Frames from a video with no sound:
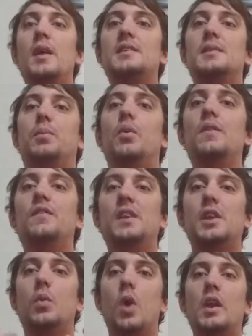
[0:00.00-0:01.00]
That's the important thing.
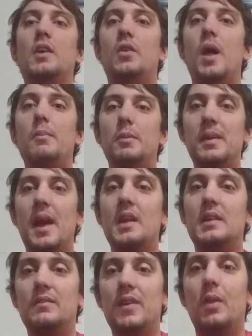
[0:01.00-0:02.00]
You want a club to be able
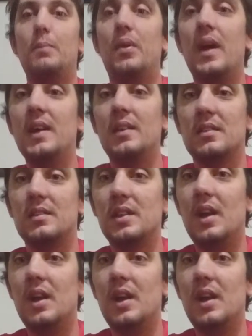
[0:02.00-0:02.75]
to develop players.